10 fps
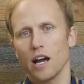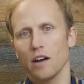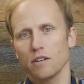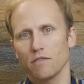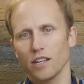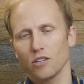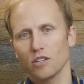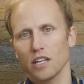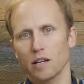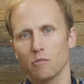I would invite you to
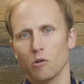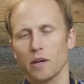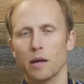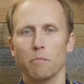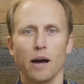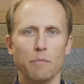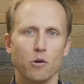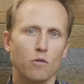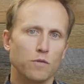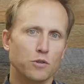take a moment and pop
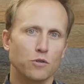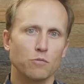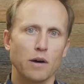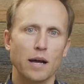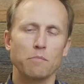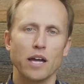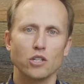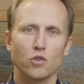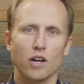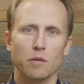over to my
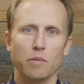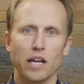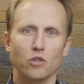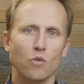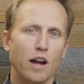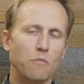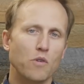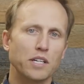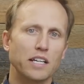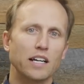Patreon page where I'm
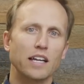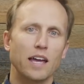running a